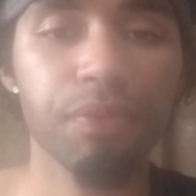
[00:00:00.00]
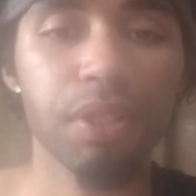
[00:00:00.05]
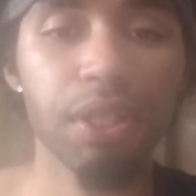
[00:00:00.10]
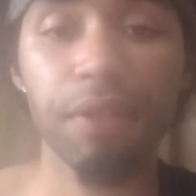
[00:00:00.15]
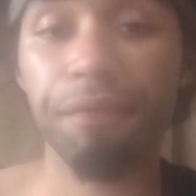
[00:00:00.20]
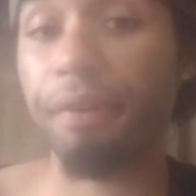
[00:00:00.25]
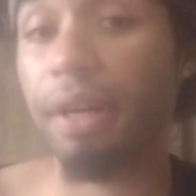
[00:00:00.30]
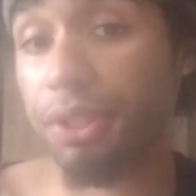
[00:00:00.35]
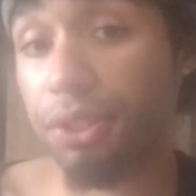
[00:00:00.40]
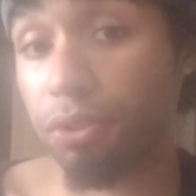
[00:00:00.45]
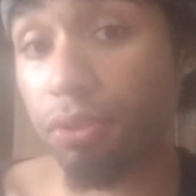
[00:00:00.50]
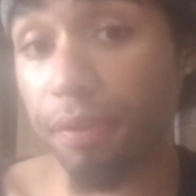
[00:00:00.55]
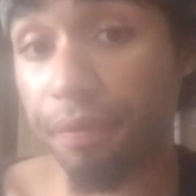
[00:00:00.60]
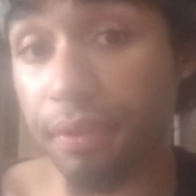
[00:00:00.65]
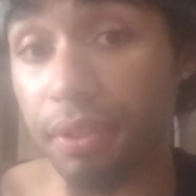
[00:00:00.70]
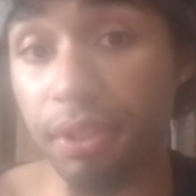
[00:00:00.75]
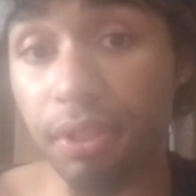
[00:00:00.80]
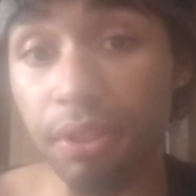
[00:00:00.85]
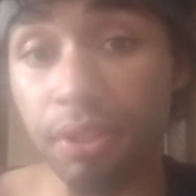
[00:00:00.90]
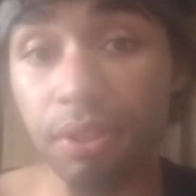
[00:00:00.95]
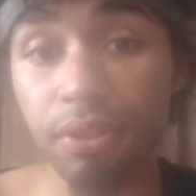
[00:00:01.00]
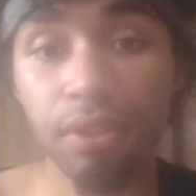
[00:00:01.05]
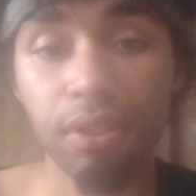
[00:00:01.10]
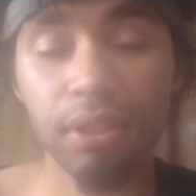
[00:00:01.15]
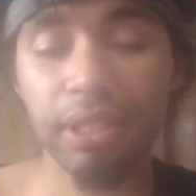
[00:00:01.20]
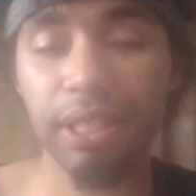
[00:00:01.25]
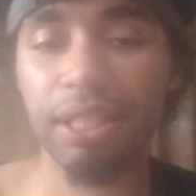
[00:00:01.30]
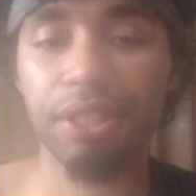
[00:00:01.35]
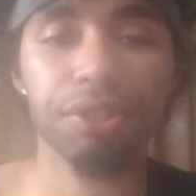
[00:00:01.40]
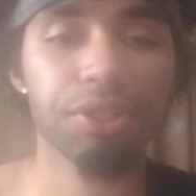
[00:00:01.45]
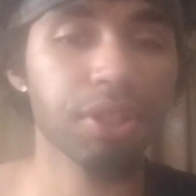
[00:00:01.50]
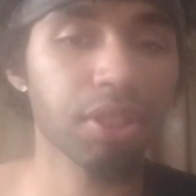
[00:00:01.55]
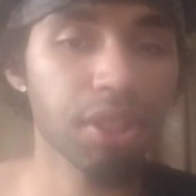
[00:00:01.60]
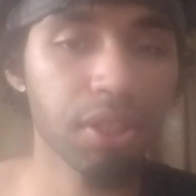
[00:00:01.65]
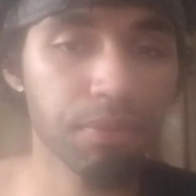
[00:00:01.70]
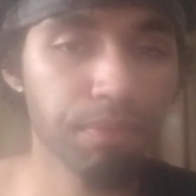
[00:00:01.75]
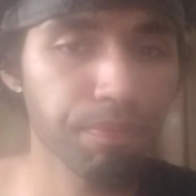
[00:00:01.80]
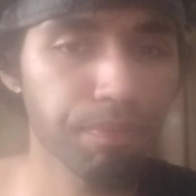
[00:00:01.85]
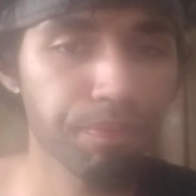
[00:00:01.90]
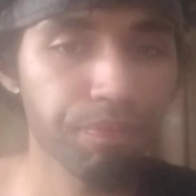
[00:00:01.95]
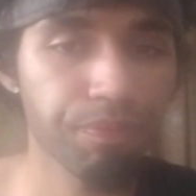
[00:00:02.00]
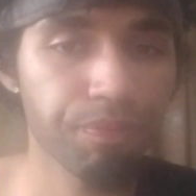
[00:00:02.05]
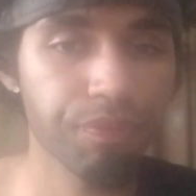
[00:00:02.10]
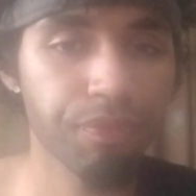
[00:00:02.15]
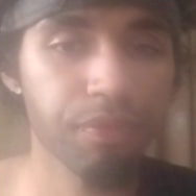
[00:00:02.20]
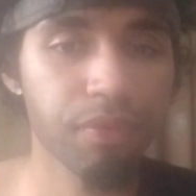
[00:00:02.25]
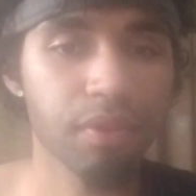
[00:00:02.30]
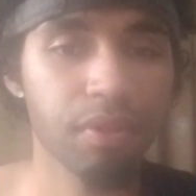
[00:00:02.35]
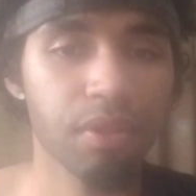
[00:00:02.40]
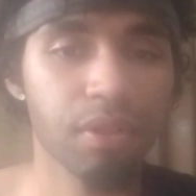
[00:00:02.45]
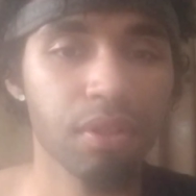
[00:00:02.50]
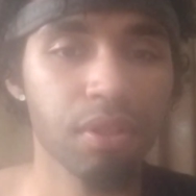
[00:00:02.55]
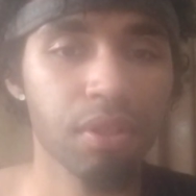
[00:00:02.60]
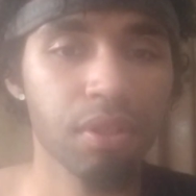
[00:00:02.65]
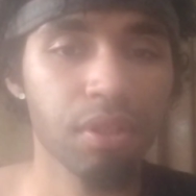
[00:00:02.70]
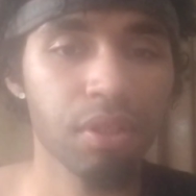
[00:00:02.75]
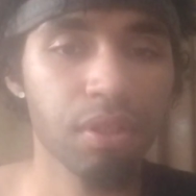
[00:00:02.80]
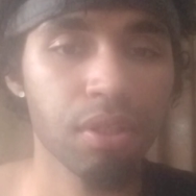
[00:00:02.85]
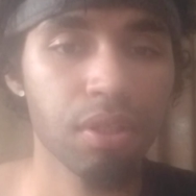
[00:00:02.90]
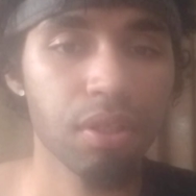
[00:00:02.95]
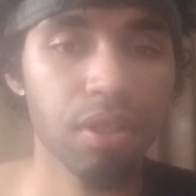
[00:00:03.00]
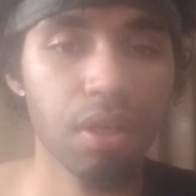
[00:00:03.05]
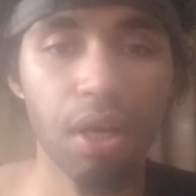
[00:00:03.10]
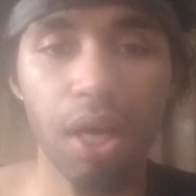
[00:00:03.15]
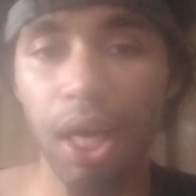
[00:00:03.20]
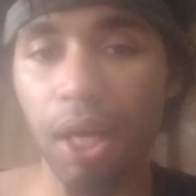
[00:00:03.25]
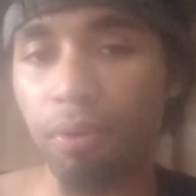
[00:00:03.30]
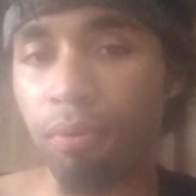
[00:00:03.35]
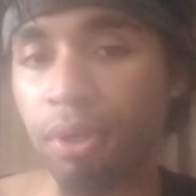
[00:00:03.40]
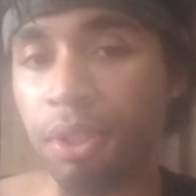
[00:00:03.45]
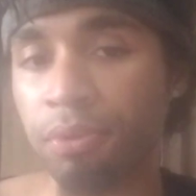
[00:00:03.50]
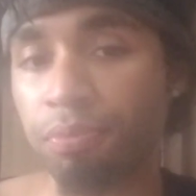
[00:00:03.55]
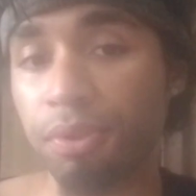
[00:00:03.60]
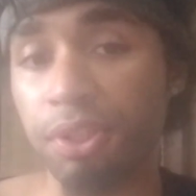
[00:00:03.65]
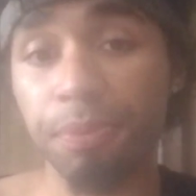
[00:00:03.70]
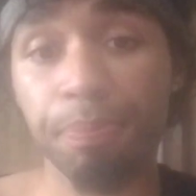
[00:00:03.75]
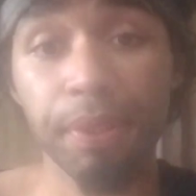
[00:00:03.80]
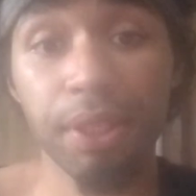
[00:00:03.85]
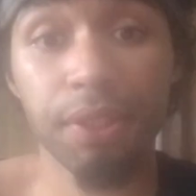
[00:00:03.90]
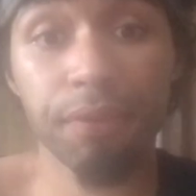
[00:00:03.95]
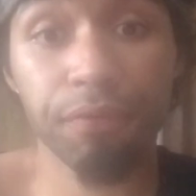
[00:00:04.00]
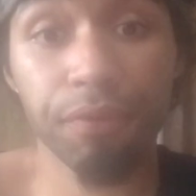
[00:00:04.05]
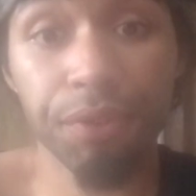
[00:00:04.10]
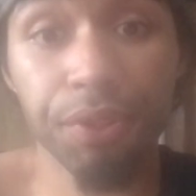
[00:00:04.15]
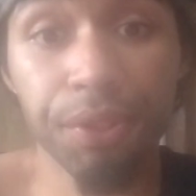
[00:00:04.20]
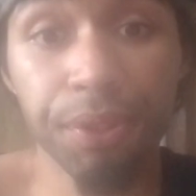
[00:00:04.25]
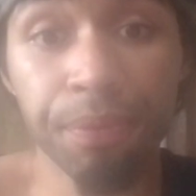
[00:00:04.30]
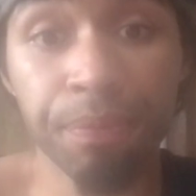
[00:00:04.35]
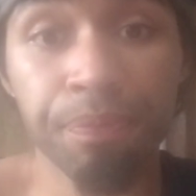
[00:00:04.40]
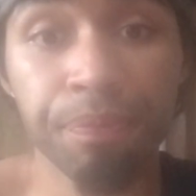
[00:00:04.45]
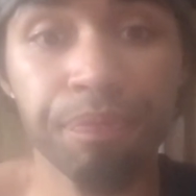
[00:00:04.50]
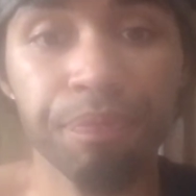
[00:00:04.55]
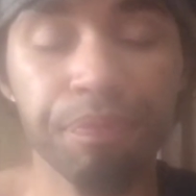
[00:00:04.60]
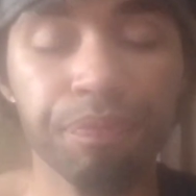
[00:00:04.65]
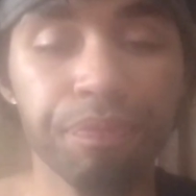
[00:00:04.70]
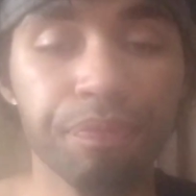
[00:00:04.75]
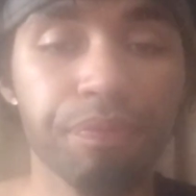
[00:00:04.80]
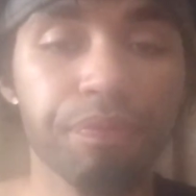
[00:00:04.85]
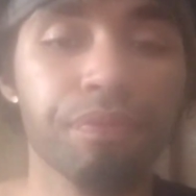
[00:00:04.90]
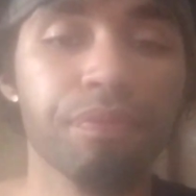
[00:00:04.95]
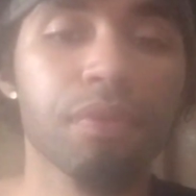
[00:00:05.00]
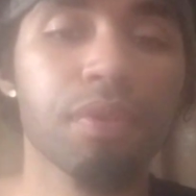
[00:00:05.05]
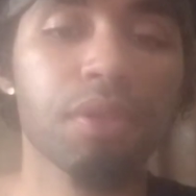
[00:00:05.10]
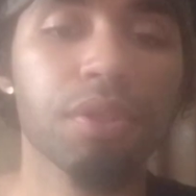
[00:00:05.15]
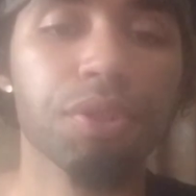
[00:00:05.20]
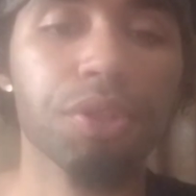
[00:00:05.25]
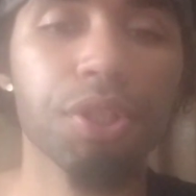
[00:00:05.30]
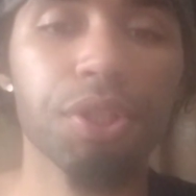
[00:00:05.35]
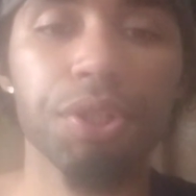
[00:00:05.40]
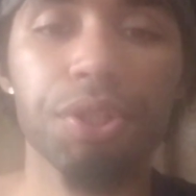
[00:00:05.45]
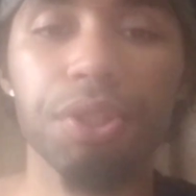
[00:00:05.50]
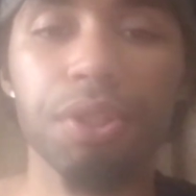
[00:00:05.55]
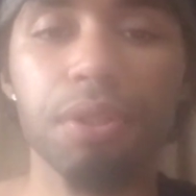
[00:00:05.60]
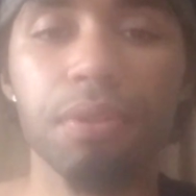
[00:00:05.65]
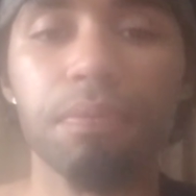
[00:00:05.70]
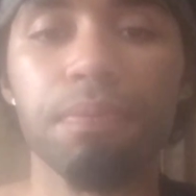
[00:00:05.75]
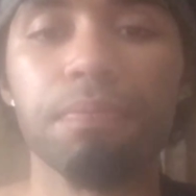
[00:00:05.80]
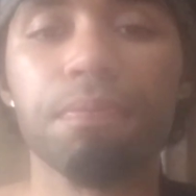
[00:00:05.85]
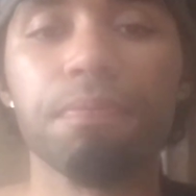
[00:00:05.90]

If I do have kids, like I said. I want what's best for them. Just,